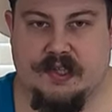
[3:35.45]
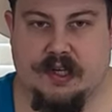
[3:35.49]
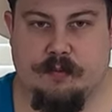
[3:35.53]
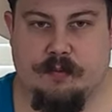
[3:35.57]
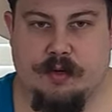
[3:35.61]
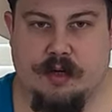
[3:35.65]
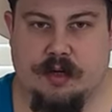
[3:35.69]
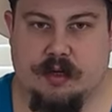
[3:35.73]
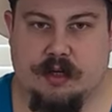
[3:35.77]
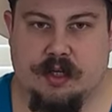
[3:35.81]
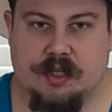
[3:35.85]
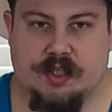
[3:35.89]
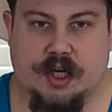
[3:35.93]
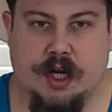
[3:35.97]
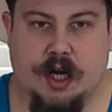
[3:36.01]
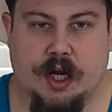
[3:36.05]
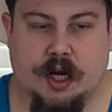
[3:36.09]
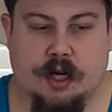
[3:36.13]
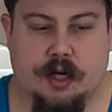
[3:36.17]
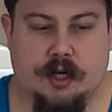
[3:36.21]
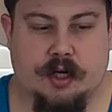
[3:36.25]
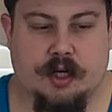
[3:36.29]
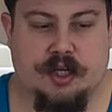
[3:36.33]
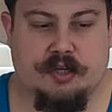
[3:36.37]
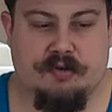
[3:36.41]
I mean, you're
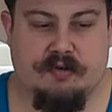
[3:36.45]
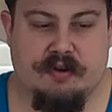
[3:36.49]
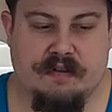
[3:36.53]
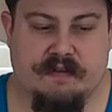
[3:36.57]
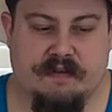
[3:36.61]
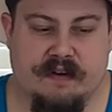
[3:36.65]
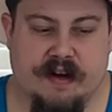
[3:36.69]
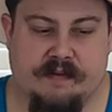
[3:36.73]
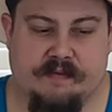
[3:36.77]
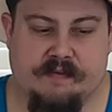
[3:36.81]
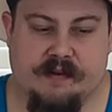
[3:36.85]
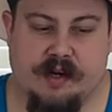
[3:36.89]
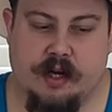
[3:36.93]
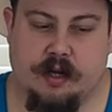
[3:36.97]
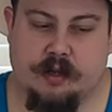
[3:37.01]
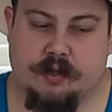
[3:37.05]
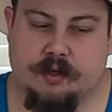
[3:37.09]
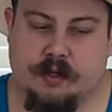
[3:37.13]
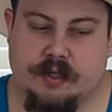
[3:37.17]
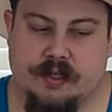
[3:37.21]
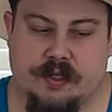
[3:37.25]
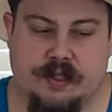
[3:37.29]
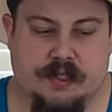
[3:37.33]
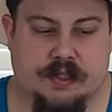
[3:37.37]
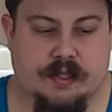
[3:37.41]
talking under
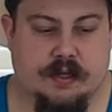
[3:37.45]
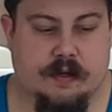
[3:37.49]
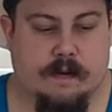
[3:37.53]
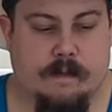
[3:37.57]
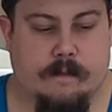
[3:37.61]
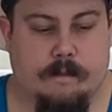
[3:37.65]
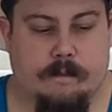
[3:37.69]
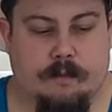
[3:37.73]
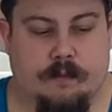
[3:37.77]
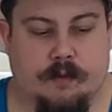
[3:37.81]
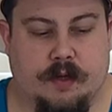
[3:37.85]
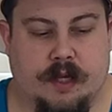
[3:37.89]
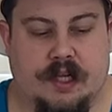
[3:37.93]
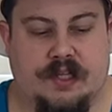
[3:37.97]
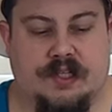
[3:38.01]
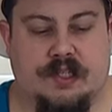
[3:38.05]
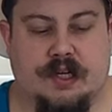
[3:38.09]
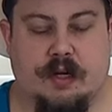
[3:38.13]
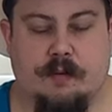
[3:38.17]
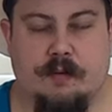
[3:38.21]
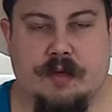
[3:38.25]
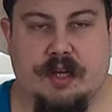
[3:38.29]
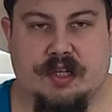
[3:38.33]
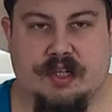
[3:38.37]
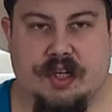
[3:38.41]
$25. That's
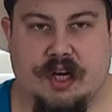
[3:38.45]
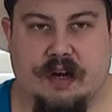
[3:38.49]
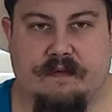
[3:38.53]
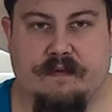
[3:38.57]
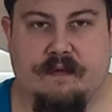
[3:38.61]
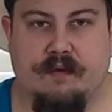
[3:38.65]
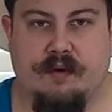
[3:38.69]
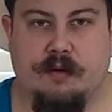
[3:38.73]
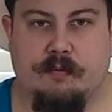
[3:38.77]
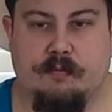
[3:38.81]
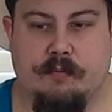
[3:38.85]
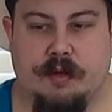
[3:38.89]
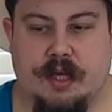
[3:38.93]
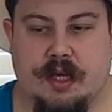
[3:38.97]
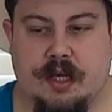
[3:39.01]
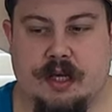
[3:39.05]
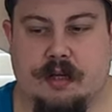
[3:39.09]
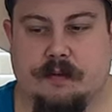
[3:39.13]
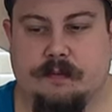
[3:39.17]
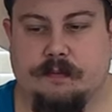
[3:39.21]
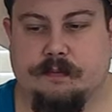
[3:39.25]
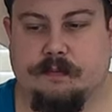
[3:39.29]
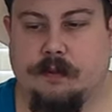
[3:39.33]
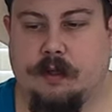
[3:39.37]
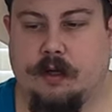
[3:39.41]
going to be a tough one to beat.